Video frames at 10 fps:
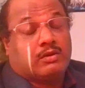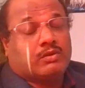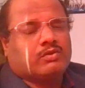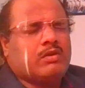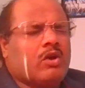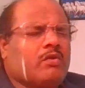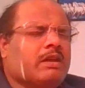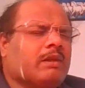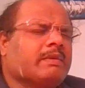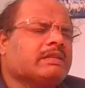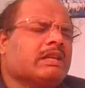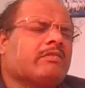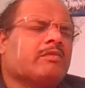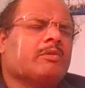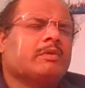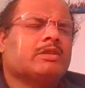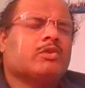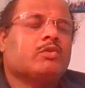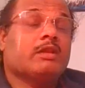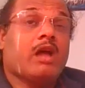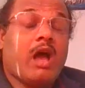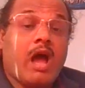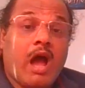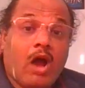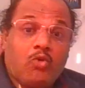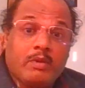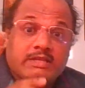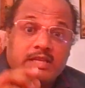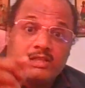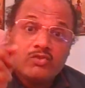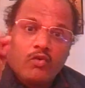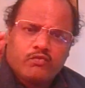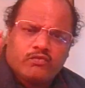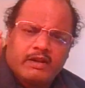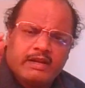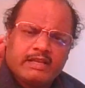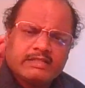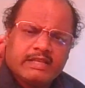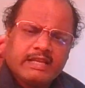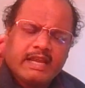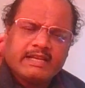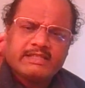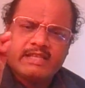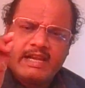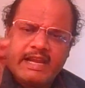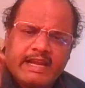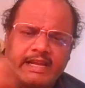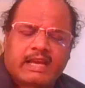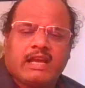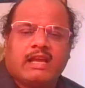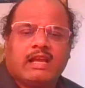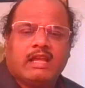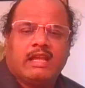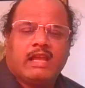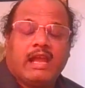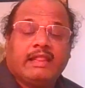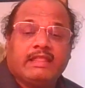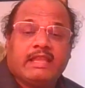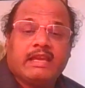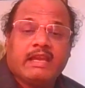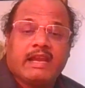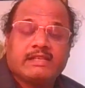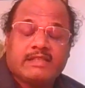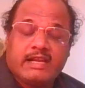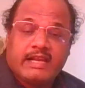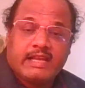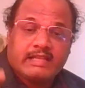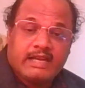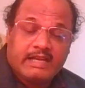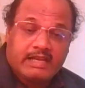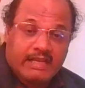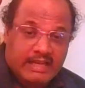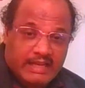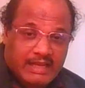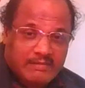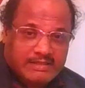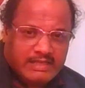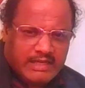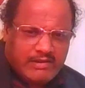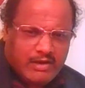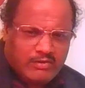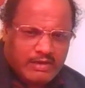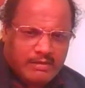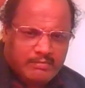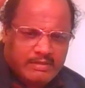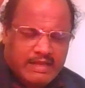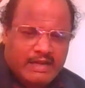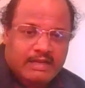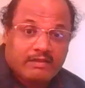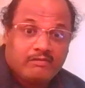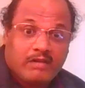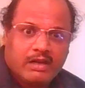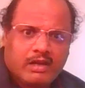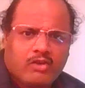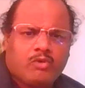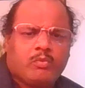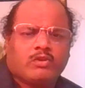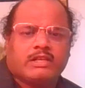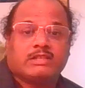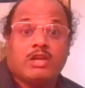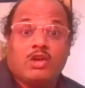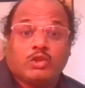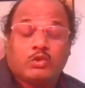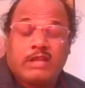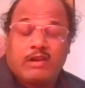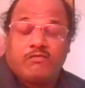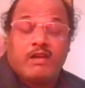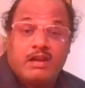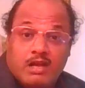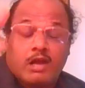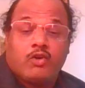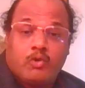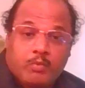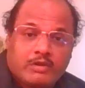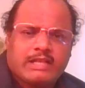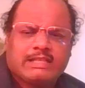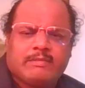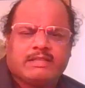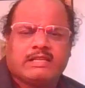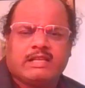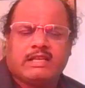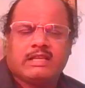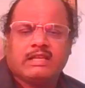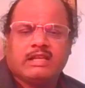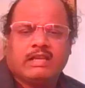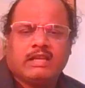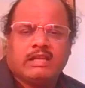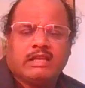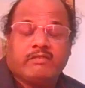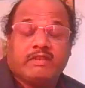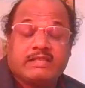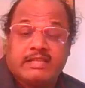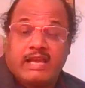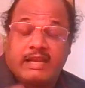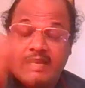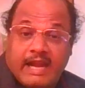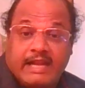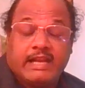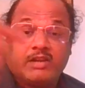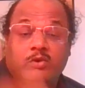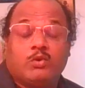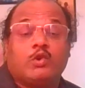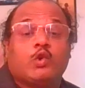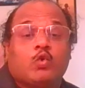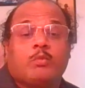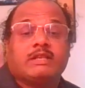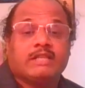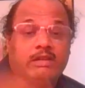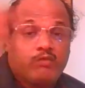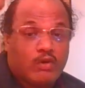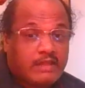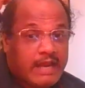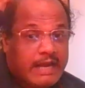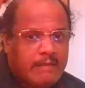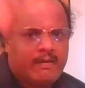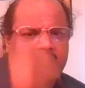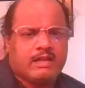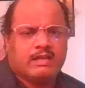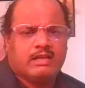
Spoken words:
So now here basically one of the person told that how basically software industry gets the data, and they gets the data that here basically you have to dump that 1 crore projects. So that 1 crore projects basically which they are getting to do basically for the head part,